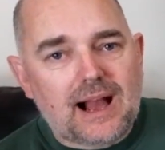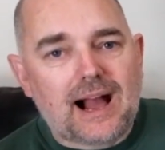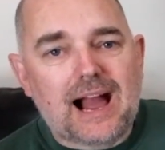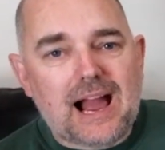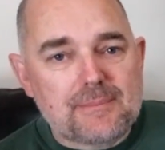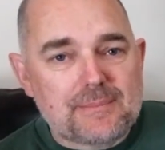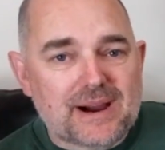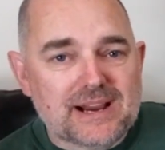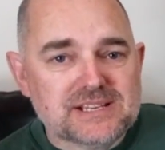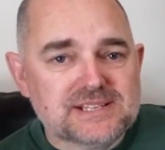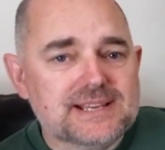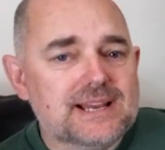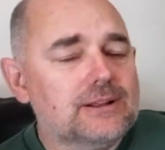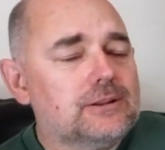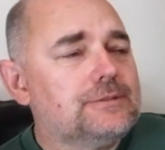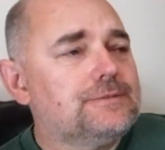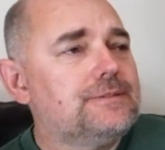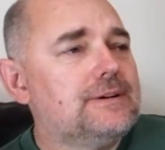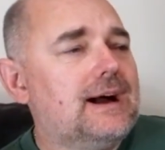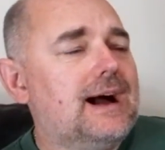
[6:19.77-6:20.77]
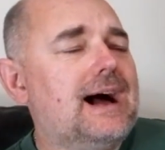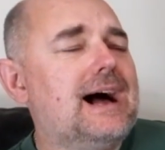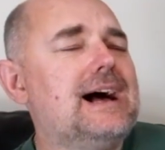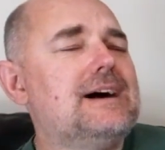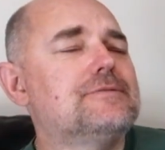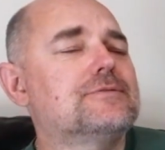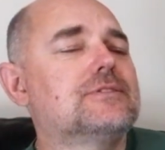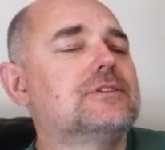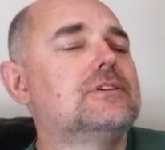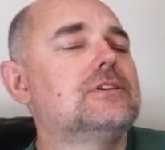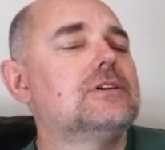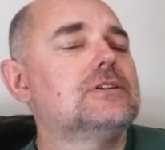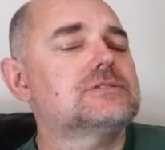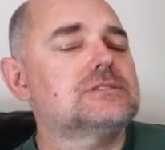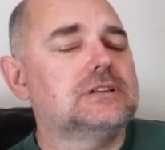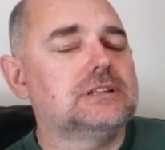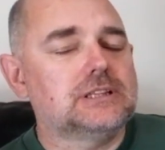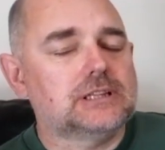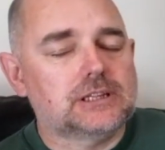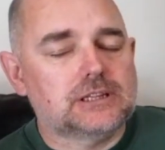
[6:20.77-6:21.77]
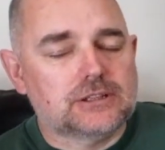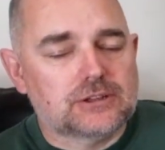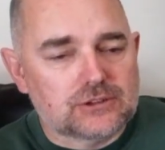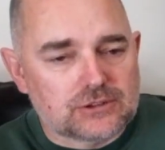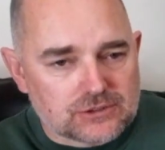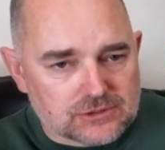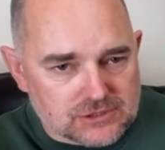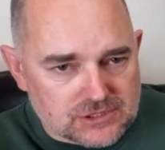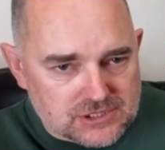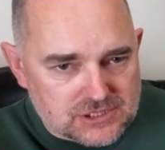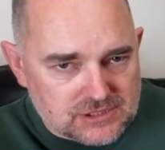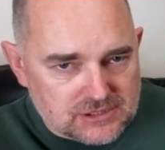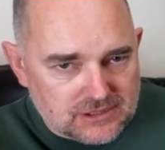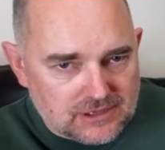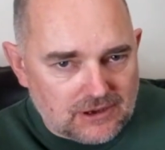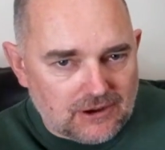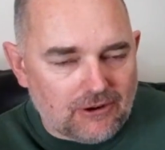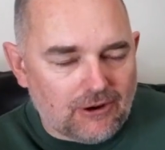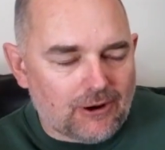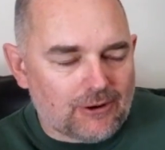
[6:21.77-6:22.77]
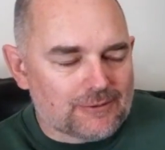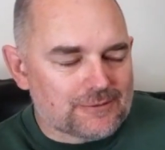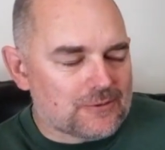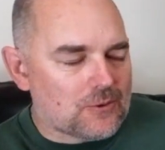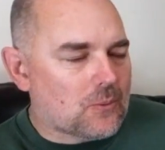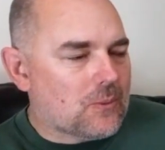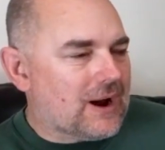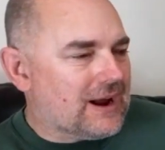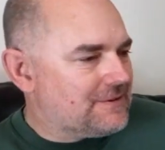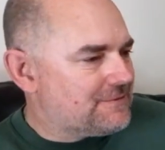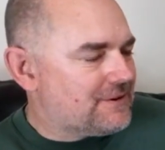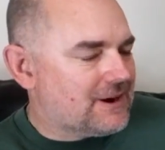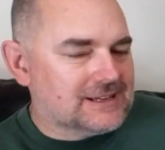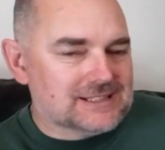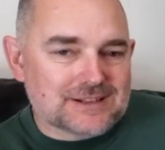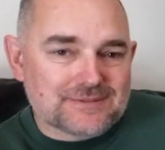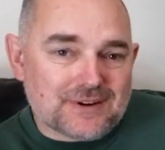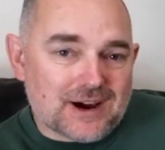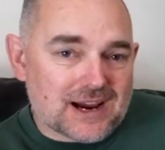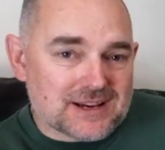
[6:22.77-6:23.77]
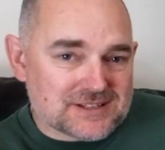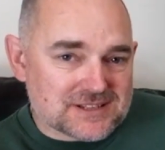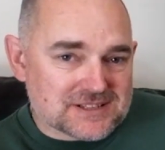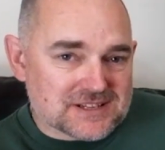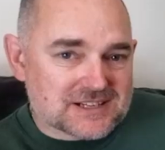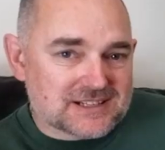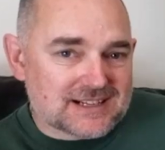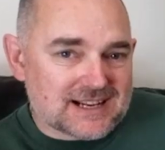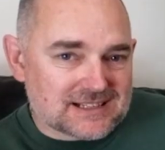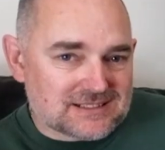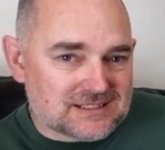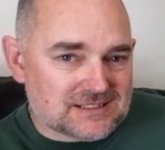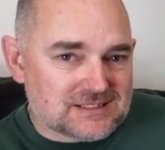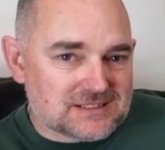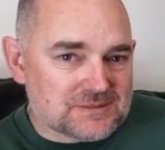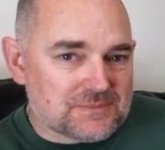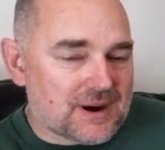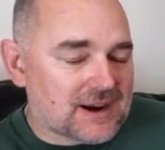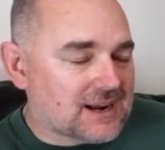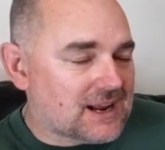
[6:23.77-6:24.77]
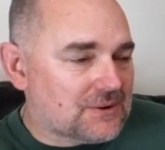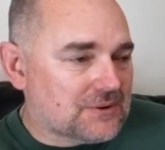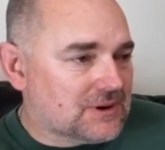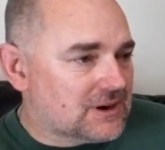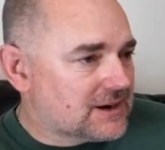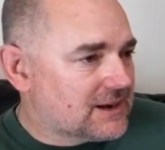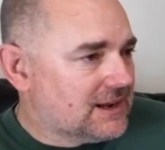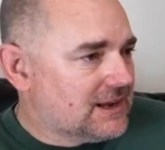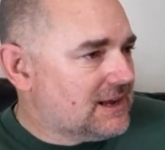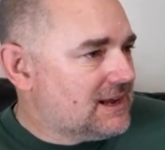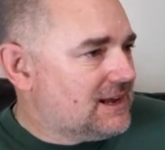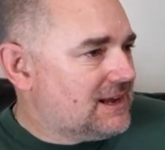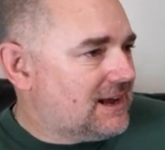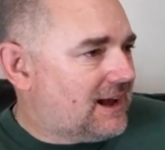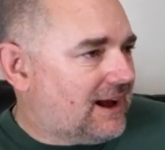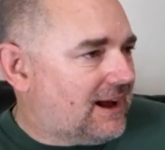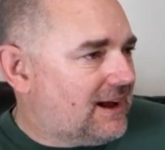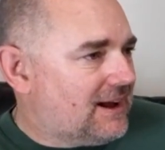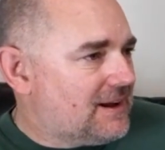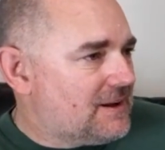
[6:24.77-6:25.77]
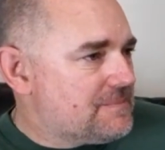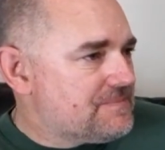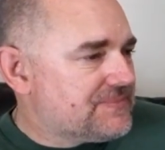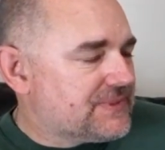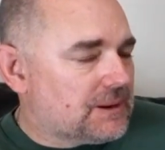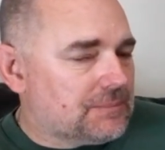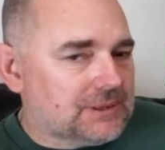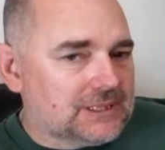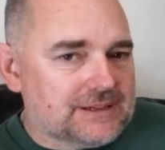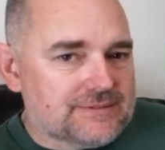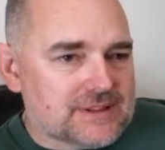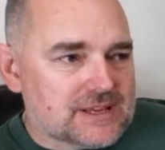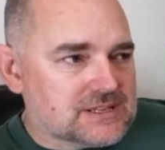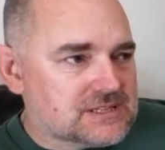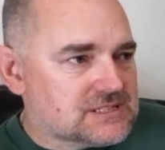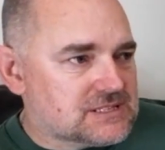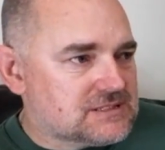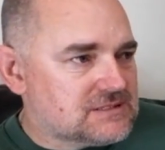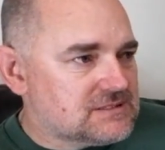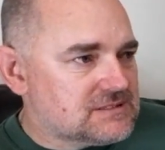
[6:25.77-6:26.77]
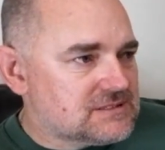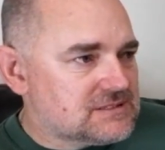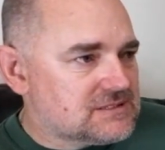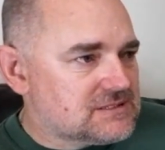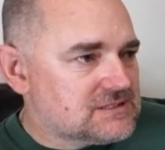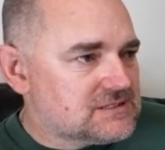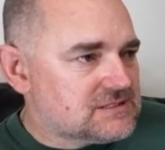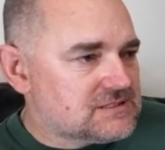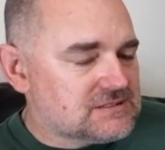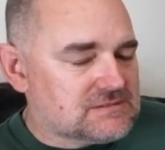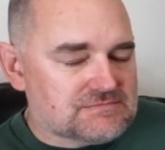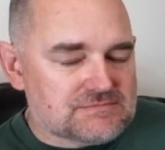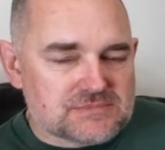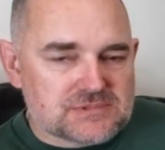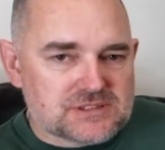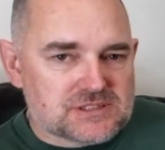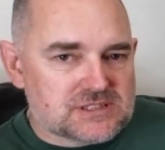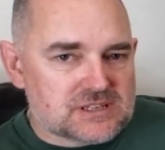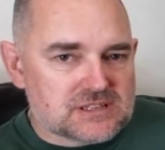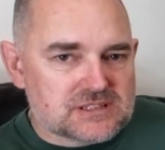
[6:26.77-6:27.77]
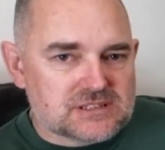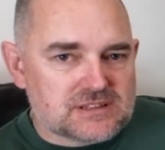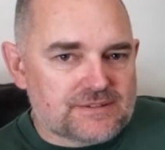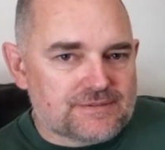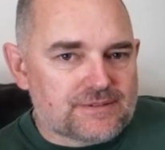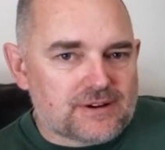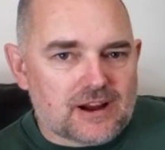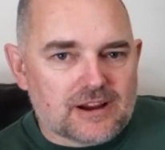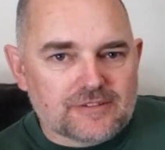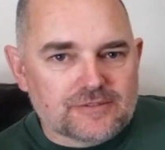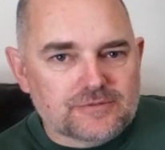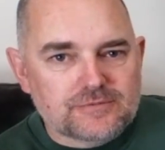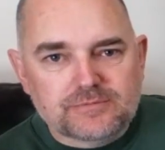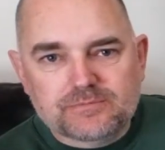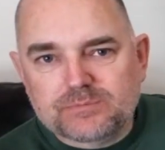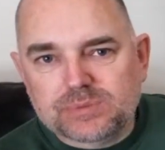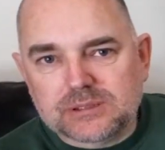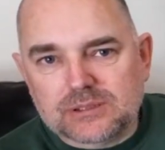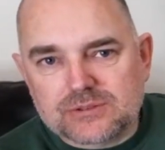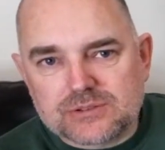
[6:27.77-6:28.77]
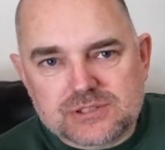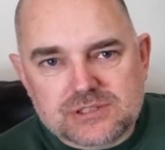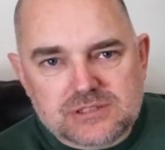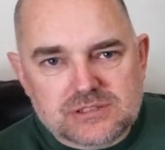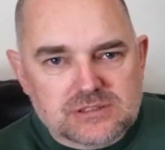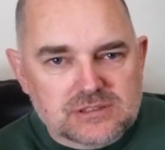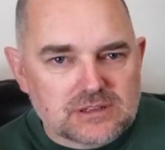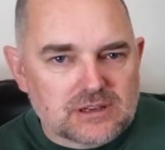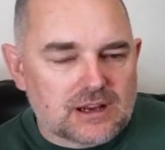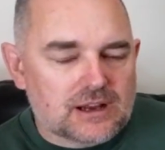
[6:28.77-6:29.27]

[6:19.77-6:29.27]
I myself, I've got loads of Wi-Fi devices connected to my network. Um, I believe there's 65 plus